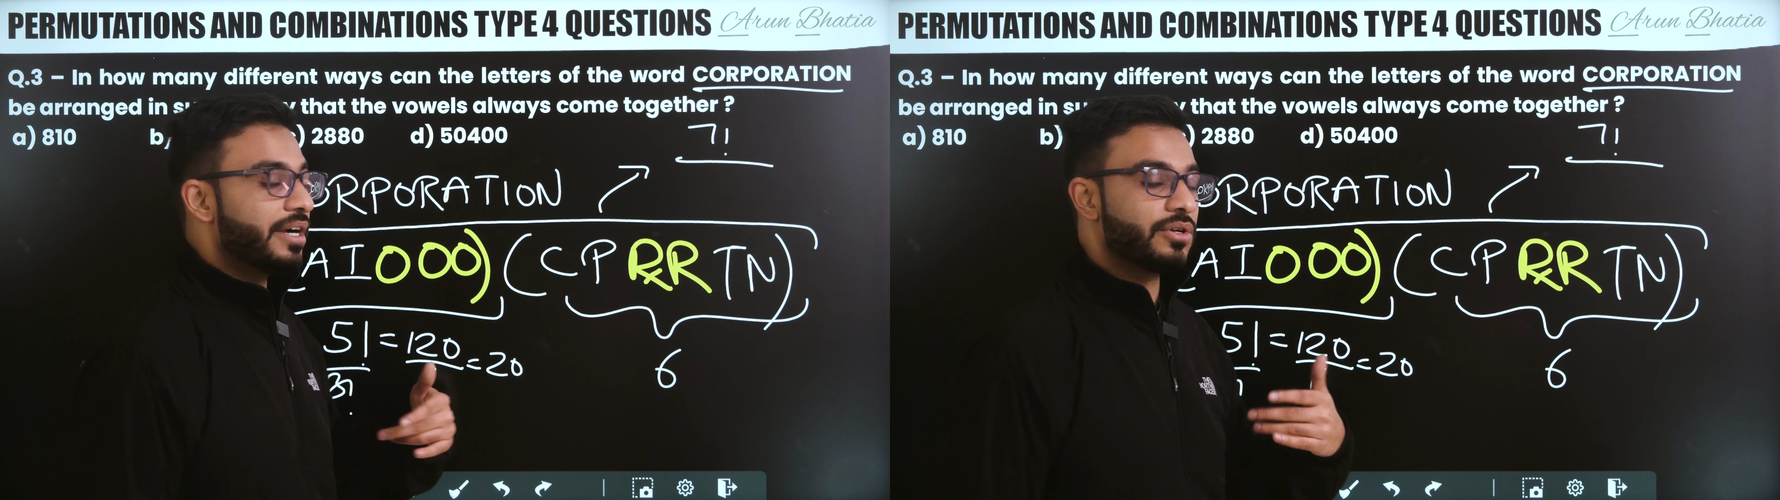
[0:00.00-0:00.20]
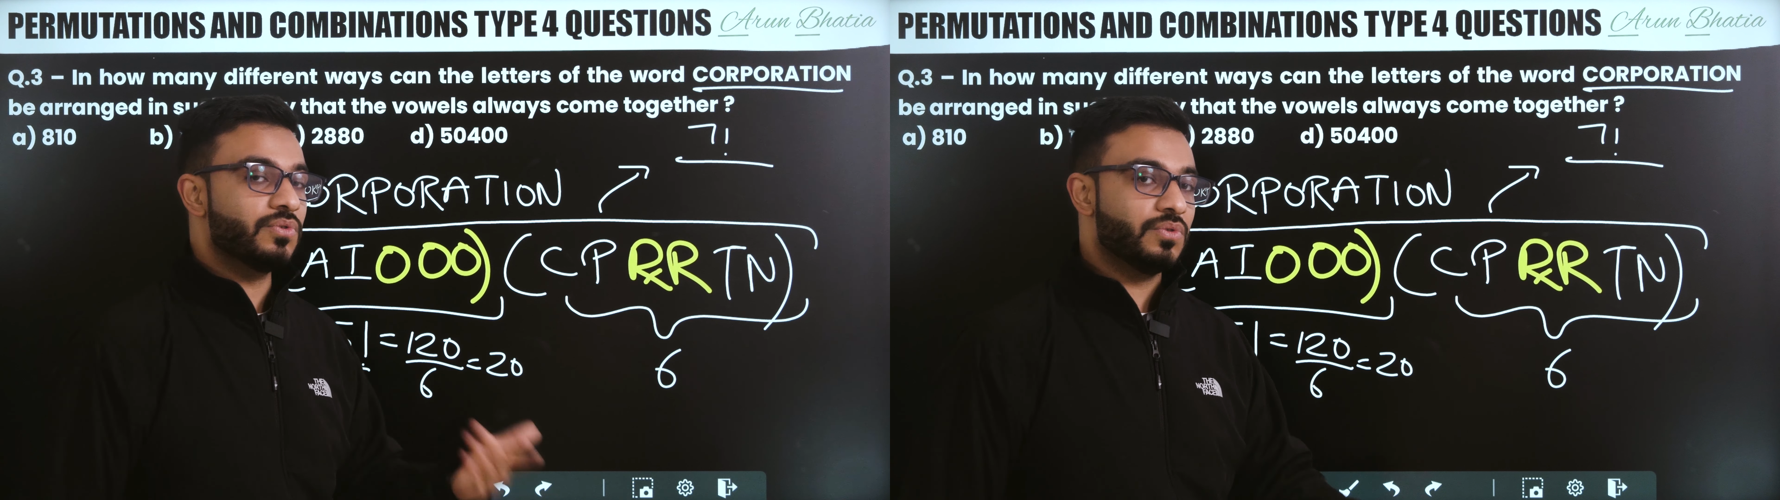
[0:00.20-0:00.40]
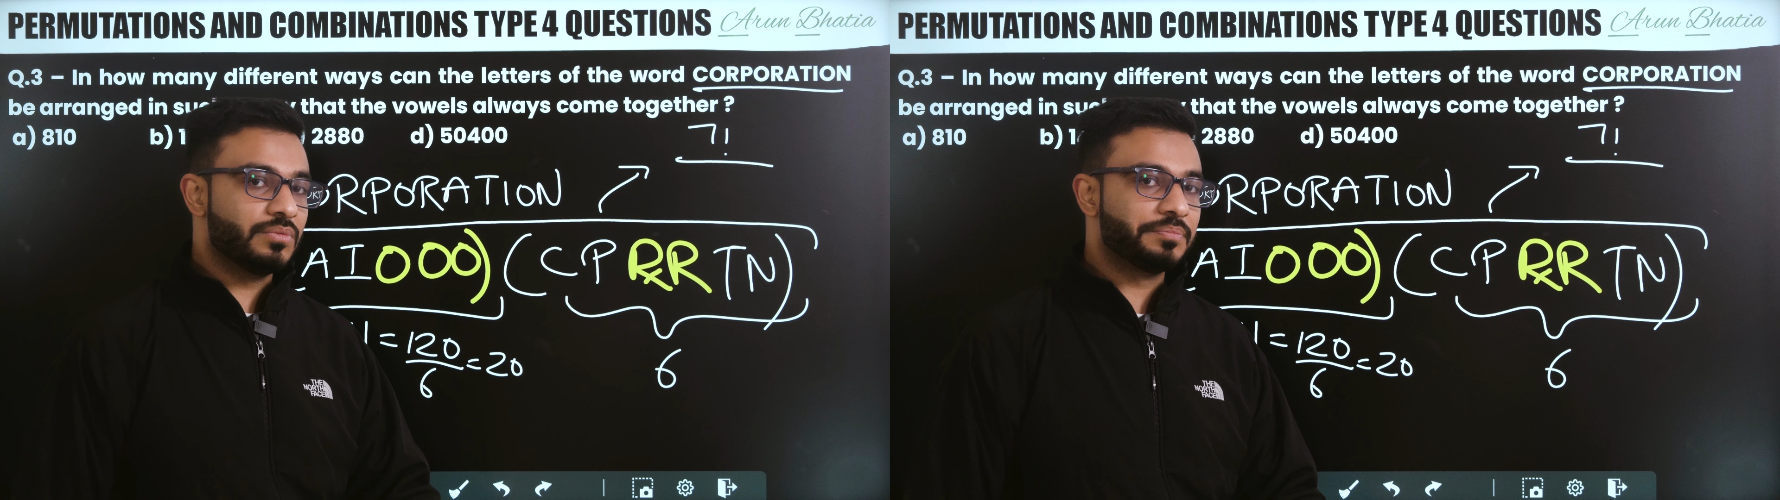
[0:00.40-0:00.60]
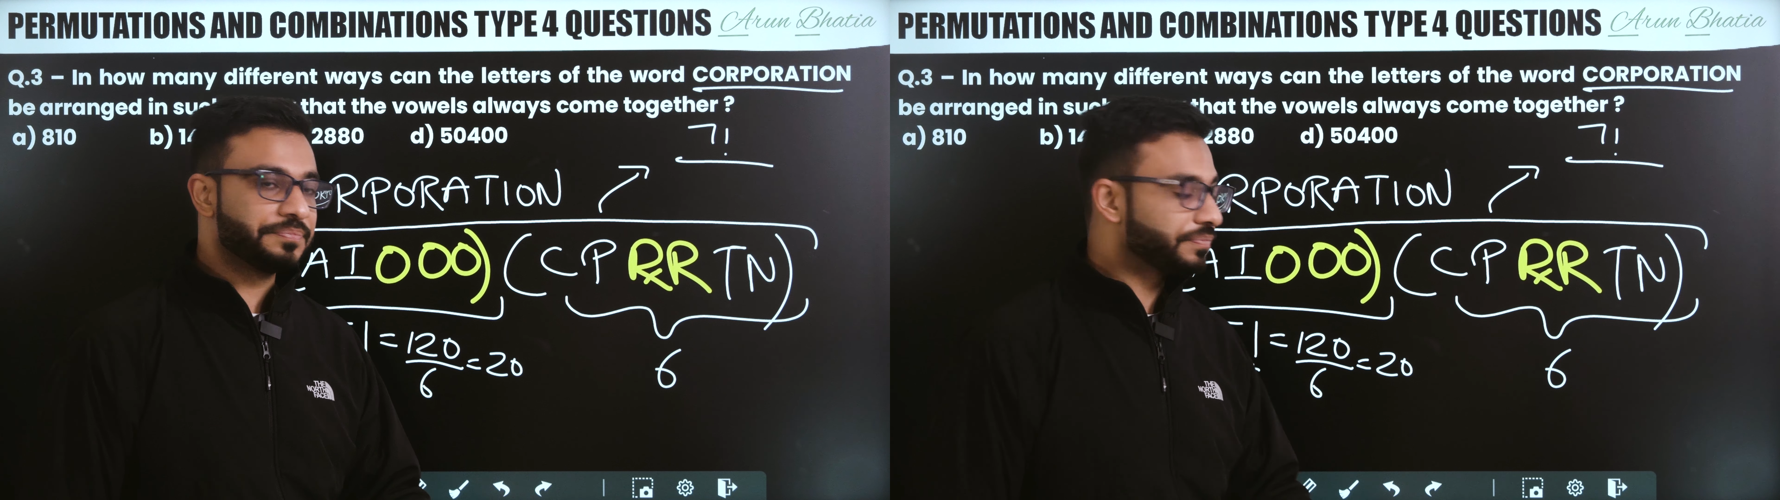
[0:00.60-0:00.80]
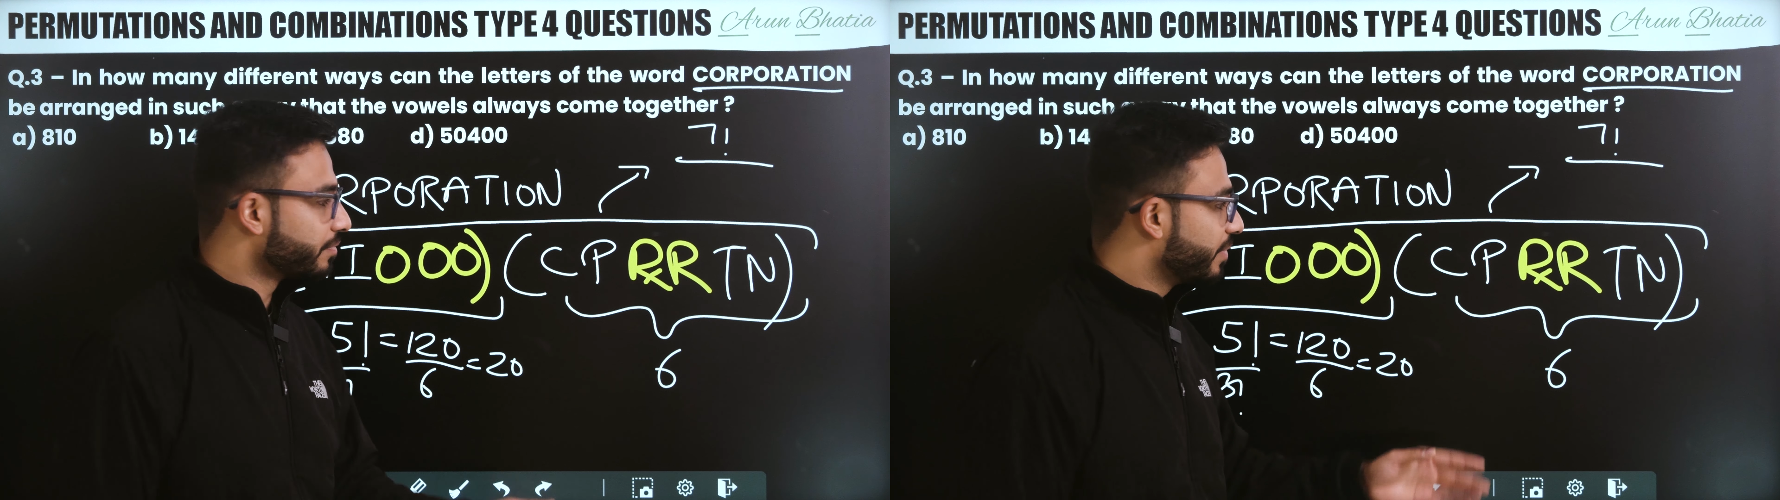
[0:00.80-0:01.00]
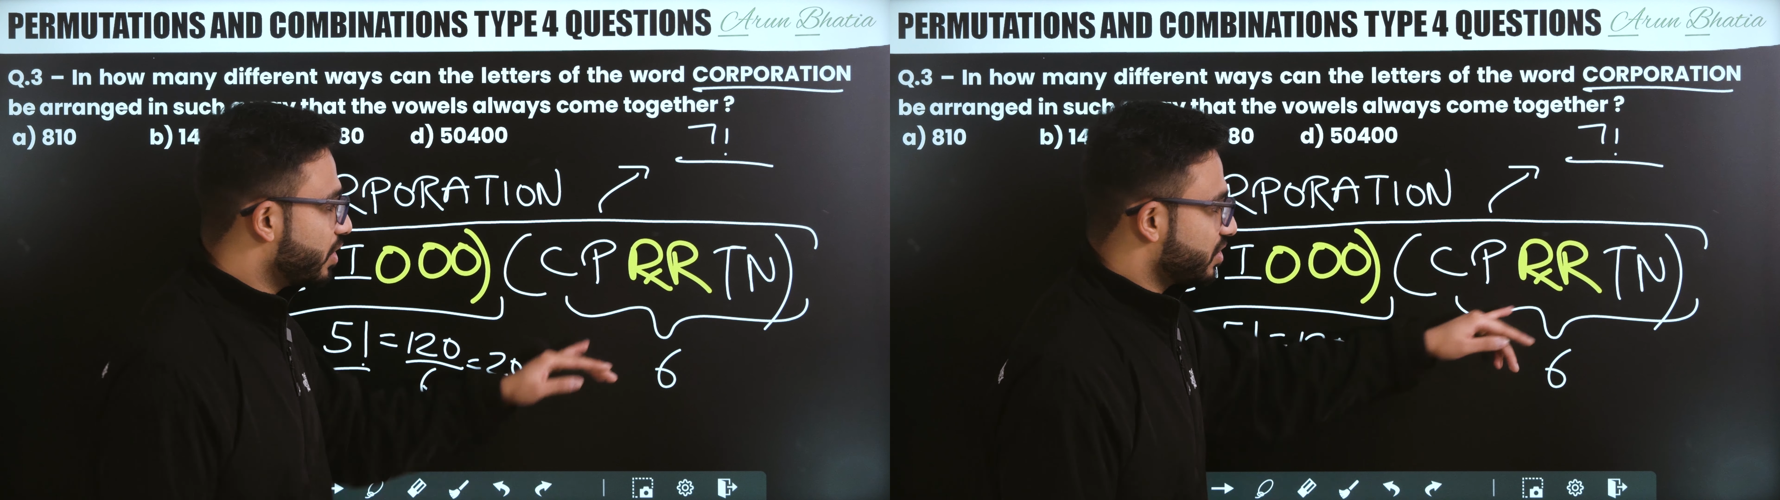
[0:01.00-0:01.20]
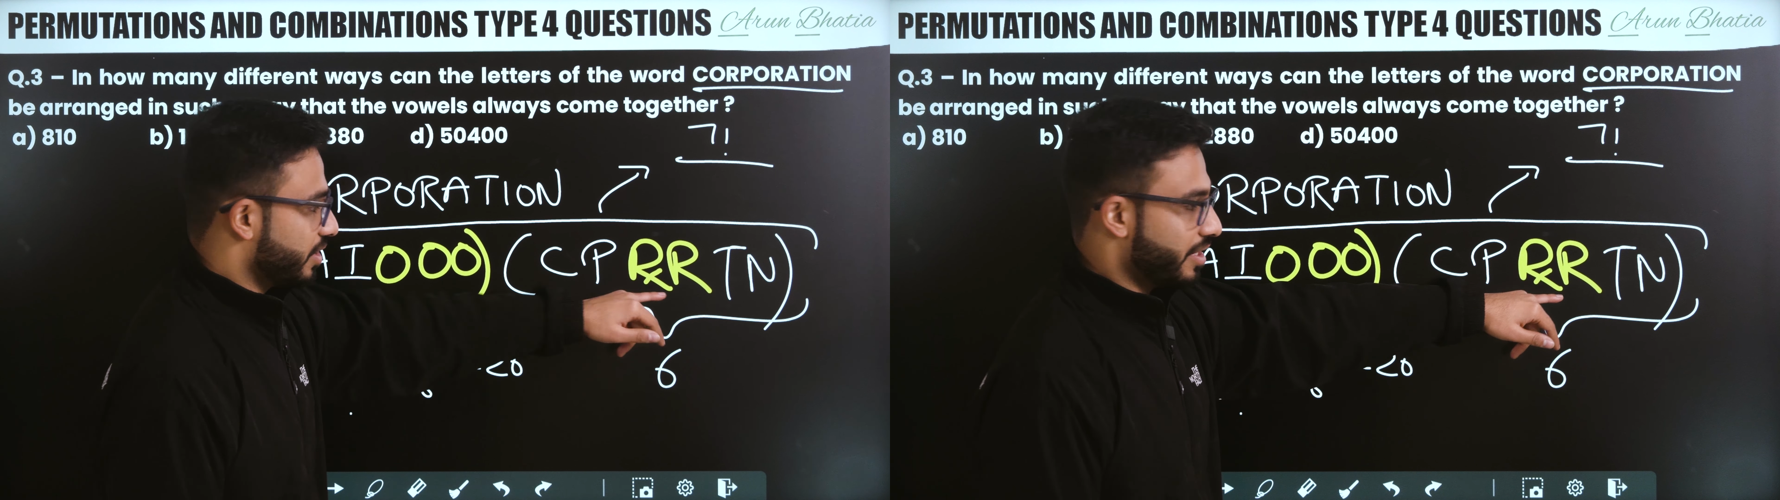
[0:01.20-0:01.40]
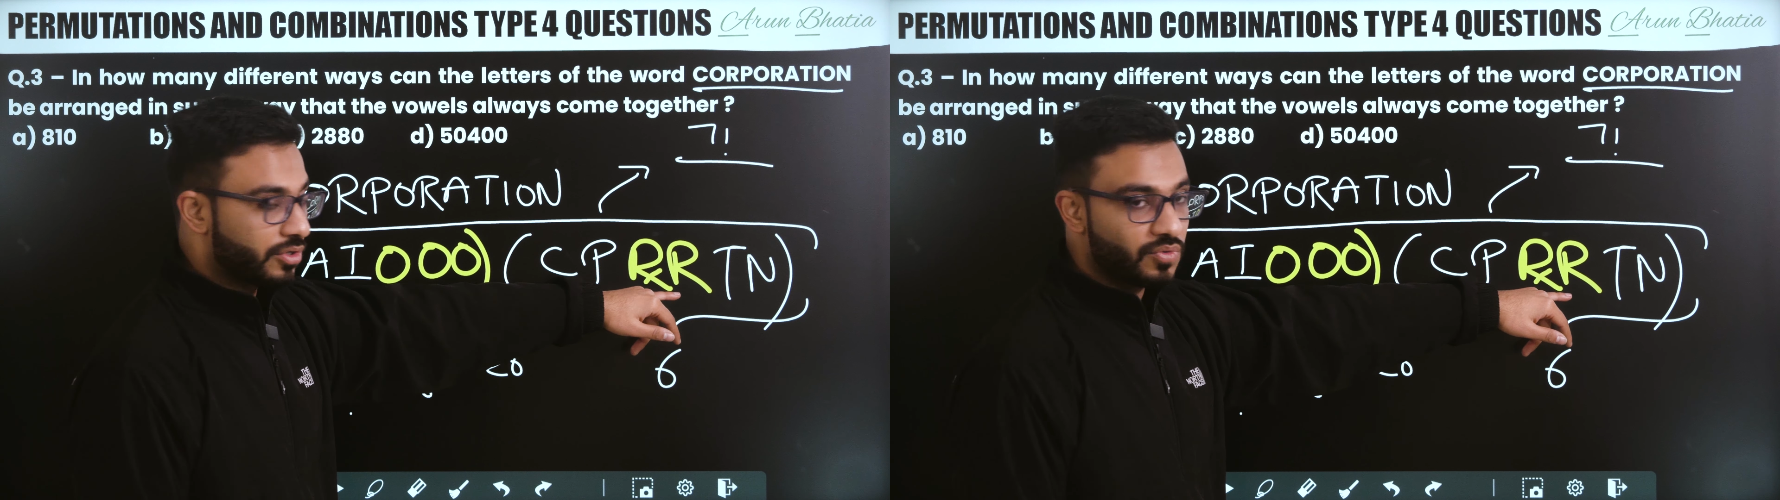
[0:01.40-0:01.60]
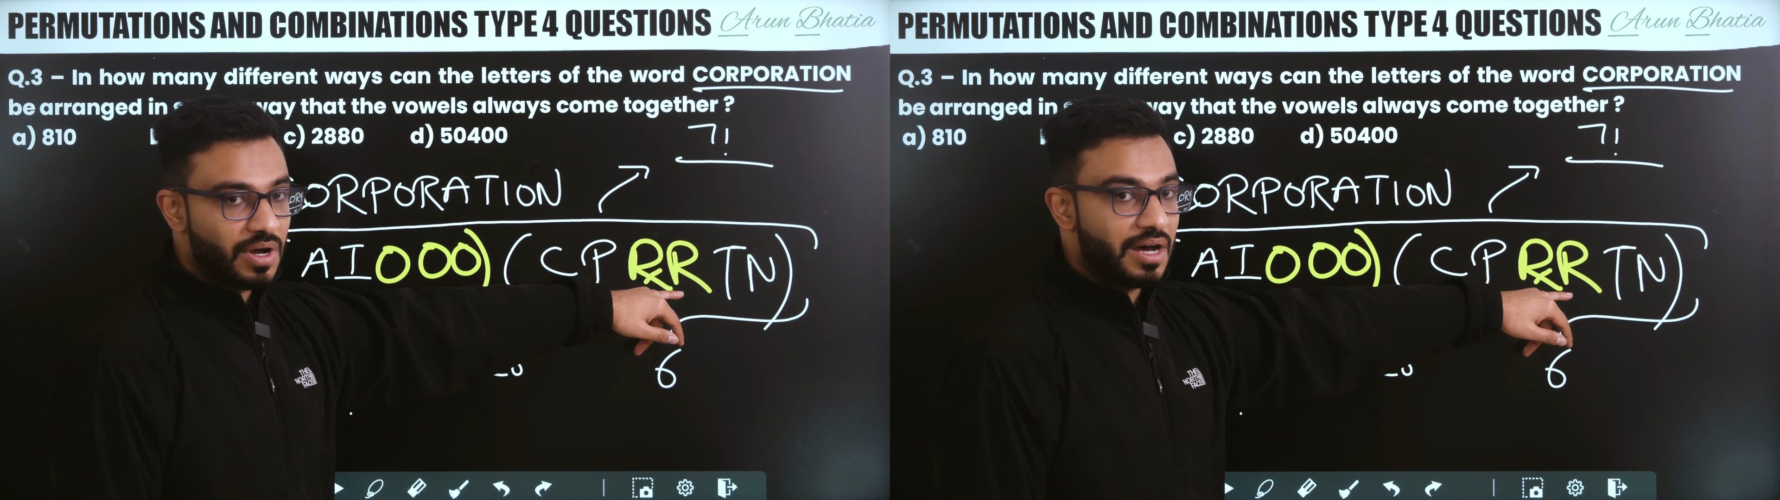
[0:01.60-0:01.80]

by 2, because there are 2